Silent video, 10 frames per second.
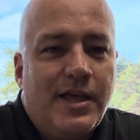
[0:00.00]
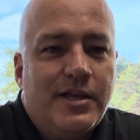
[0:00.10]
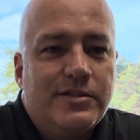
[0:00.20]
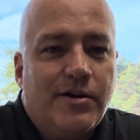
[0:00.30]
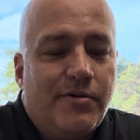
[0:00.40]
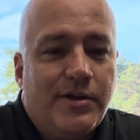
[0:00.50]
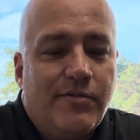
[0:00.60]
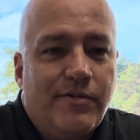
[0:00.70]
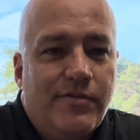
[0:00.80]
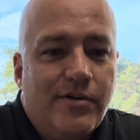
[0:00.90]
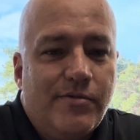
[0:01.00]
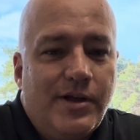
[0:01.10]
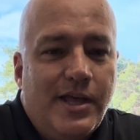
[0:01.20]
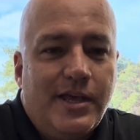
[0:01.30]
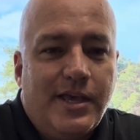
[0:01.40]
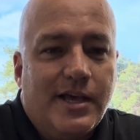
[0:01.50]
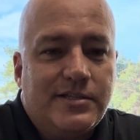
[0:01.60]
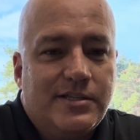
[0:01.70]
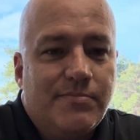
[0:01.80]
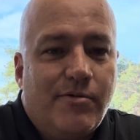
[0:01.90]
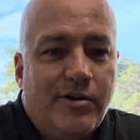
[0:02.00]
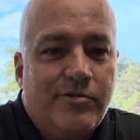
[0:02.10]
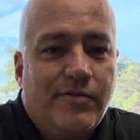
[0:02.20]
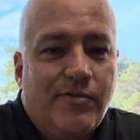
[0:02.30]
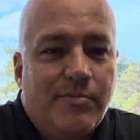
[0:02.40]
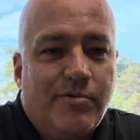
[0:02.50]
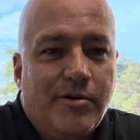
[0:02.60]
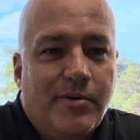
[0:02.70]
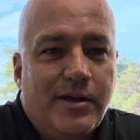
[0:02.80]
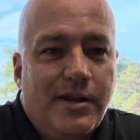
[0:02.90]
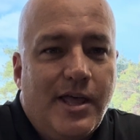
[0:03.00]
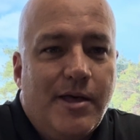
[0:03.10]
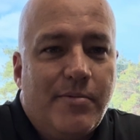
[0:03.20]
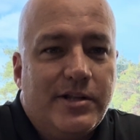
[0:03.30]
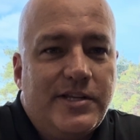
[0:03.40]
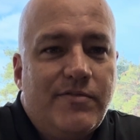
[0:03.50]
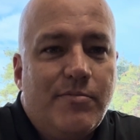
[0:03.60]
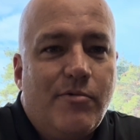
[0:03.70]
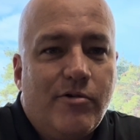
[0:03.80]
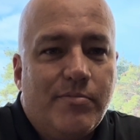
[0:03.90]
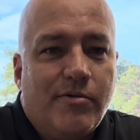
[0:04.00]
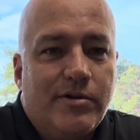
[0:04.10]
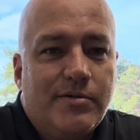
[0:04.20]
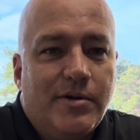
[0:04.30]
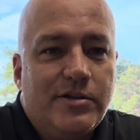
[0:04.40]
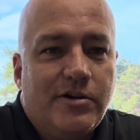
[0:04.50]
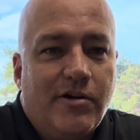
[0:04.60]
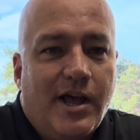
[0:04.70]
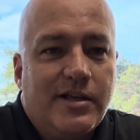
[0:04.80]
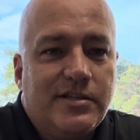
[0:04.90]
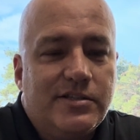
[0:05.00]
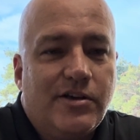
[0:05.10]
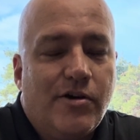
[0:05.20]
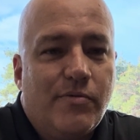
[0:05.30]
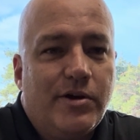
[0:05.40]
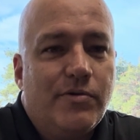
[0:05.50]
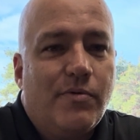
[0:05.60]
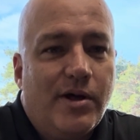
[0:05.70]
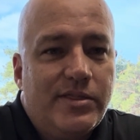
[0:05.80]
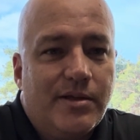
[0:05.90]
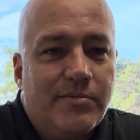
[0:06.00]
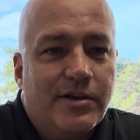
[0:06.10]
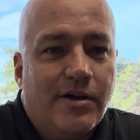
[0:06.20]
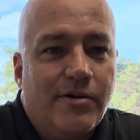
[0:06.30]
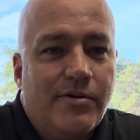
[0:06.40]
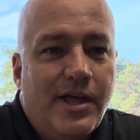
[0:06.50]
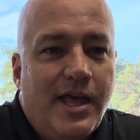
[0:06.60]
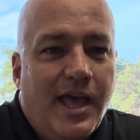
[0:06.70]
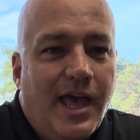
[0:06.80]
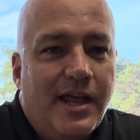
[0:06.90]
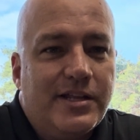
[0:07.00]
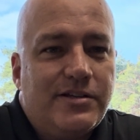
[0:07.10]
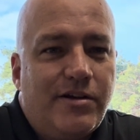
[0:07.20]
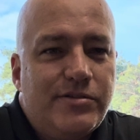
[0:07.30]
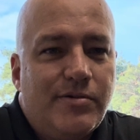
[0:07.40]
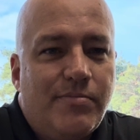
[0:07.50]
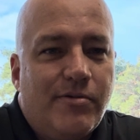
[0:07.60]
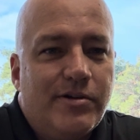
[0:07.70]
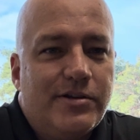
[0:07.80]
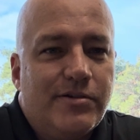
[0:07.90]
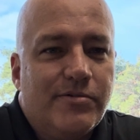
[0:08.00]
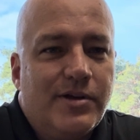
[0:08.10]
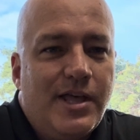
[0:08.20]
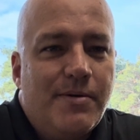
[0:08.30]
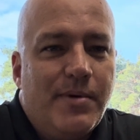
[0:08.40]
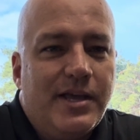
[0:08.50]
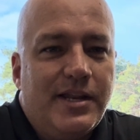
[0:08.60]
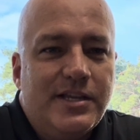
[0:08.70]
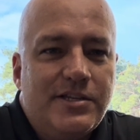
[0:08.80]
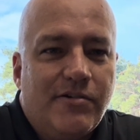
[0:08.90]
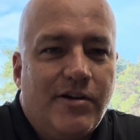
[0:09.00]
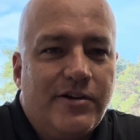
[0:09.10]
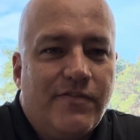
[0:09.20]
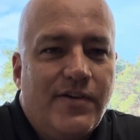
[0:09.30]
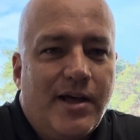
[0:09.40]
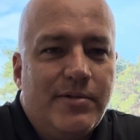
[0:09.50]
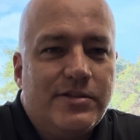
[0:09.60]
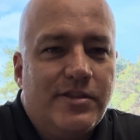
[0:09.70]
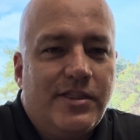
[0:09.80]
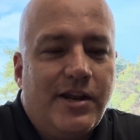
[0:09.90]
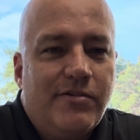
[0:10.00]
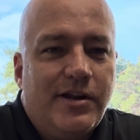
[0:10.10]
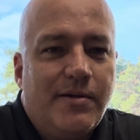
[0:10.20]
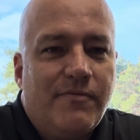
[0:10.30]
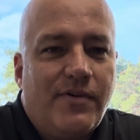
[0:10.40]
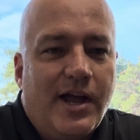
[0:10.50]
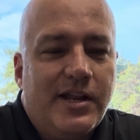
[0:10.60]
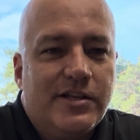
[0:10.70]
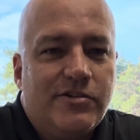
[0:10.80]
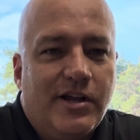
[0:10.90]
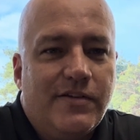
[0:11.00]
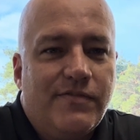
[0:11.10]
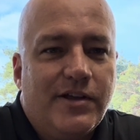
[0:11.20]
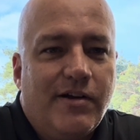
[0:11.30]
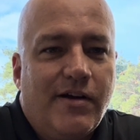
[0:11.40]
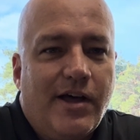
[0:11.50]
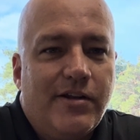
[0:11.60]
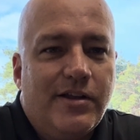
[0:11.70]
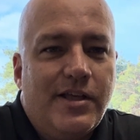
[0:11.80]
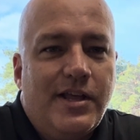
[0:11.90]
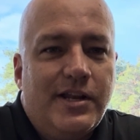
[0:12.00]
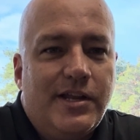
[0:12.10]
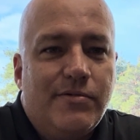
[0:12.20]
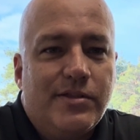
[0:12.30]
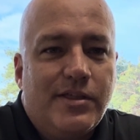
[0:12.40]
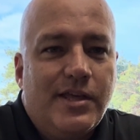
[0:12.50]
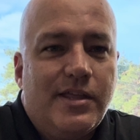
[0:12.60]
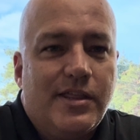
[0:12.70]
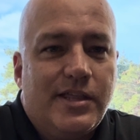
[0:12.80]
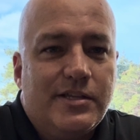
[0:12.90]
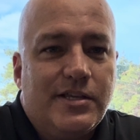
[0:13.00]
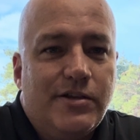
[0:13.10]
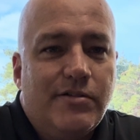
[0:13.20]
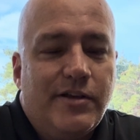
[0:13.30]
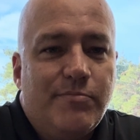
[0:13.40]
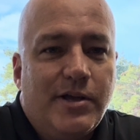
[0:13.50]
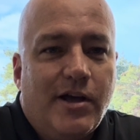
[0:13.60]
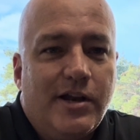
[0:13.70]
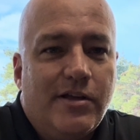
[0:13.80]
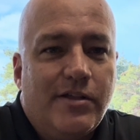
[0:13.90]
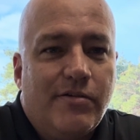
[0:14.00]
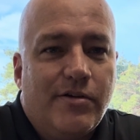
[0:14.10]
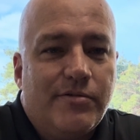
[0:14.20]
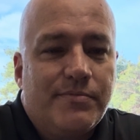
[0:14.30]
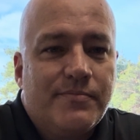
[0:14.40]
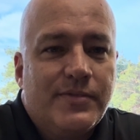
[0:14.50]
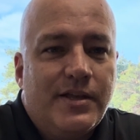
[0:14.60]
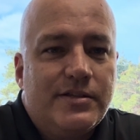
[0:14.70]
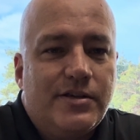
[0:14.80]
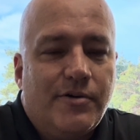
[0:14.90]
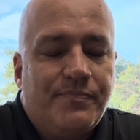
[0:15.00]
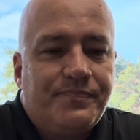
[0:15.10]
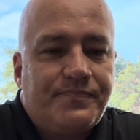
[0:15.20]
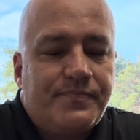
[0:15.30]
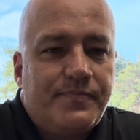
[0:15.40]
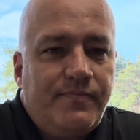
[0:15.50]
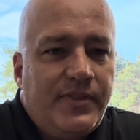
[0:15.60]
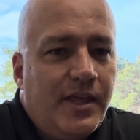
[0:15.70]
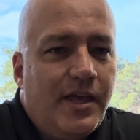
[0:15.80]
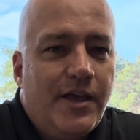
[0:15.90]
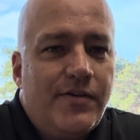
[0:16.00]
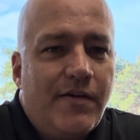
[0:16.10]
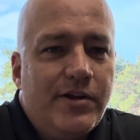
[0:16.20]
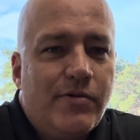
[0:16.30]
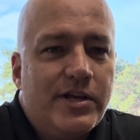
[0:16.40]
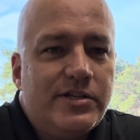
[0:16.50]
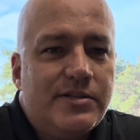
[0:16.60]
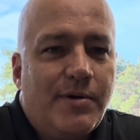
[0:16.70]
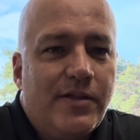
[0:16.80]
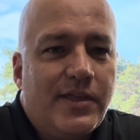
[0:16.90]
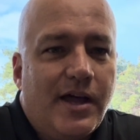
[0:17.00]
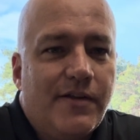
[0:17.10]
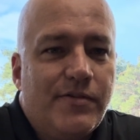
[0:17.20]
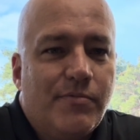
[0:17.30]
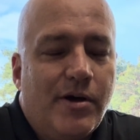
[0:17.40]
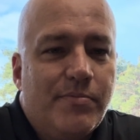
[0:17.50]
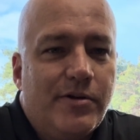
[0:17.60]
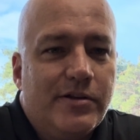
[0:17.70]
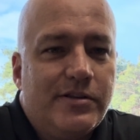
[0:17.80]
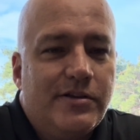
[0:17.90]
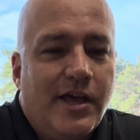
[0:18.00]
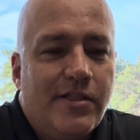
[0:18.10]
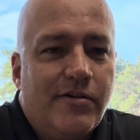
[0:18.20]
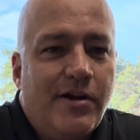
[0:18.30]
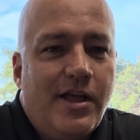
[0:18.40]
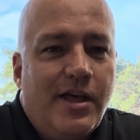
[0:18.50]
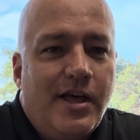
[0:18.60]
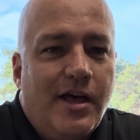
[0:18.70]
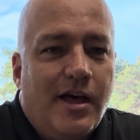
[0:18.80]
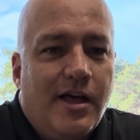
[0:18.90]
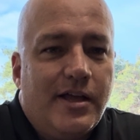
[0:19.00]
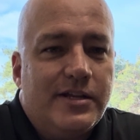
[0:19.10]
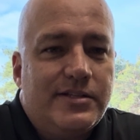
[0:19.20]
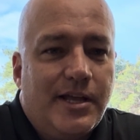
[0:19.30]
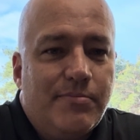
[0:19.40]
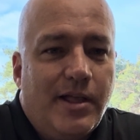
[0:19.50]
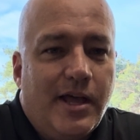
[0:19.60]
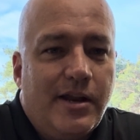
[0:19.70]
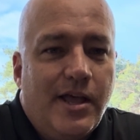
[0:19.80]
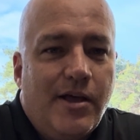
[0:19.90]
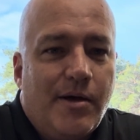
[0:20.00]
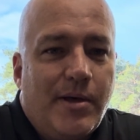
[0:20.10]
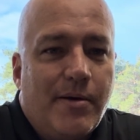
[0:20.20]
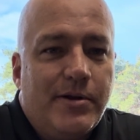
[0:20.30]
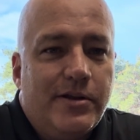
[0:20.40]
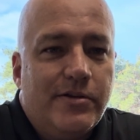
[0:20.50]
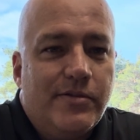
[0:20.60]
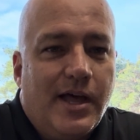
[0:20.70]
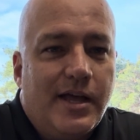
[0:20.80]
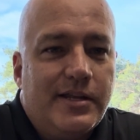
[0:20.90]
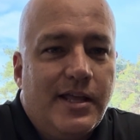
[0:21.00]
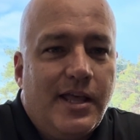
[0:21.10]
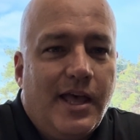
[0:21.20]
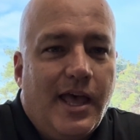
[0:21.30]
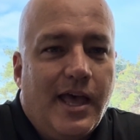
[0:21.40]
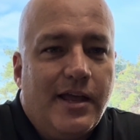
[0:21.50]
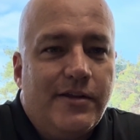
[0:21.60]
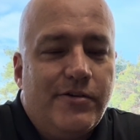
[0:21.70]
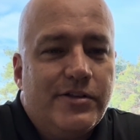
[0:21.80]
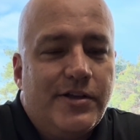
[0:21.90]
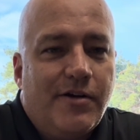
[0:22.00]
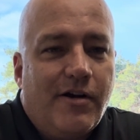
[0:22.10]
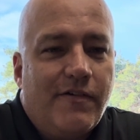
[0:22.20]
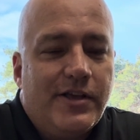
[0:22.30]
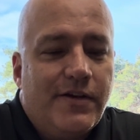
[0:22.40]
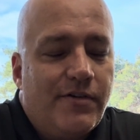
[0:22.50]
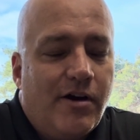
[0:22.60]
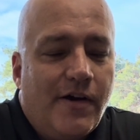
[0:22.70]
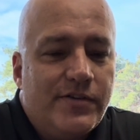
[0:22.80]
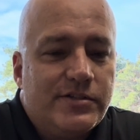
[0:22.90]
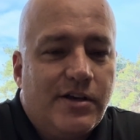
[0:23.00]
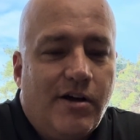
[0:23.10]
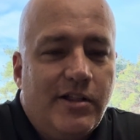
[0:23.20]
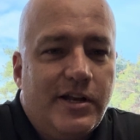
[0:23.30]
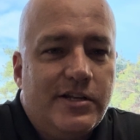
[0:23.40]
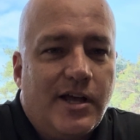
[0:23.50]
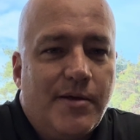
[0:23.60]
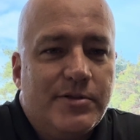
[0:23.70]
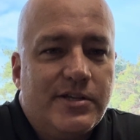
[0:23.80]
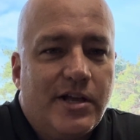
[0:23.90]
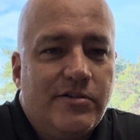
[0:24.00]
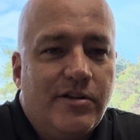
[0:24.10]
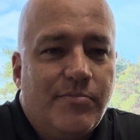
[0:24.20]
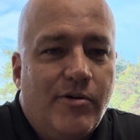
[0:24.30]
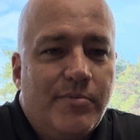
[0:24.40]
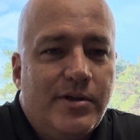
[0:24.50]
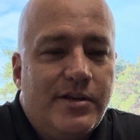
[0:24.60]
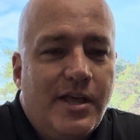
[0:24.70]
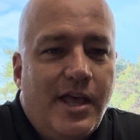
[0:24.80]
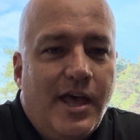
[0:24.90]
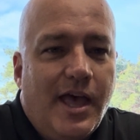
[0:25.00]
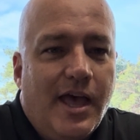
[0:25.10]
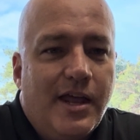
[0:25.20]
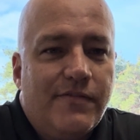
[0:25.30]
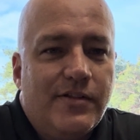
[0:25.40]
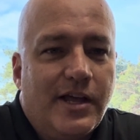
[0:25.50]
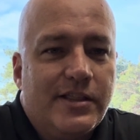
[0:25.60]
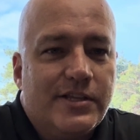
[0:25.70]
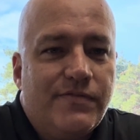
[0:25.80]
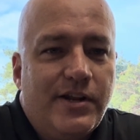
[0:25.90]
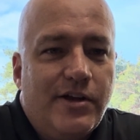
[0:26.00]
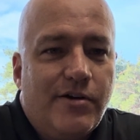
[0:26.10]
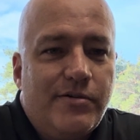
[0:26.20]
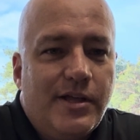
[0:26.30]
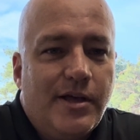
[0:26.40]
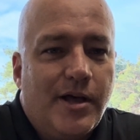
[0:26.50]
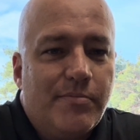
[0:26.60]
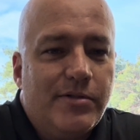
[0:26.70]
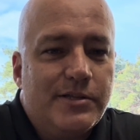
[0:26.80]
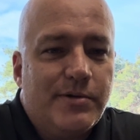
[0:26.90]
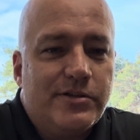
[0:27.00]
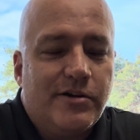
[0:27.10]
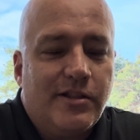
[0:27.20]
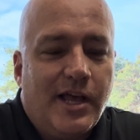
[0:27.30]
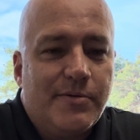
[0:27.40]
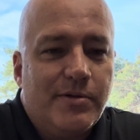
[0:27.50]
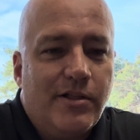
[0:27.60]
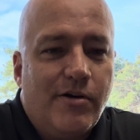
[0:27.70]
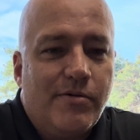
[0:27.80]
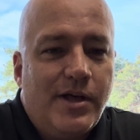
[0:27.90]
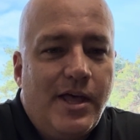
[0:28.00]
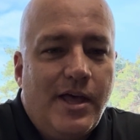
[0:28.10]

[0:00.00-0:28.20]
So in review, yes, it's important to avoid probate, but it's even more important to make sure your assets go where you want them to go. And it's also important to make it easier on your family so that they don't end up fighting and trying to figure out how to deal with the things that you leave behind on their own. So if you have any questions about that, if you want to put it together an estate plan, I'm happy to do that. And you can give our office a call anytime and schedule an appointment. And if you like this video, please make sure to like below,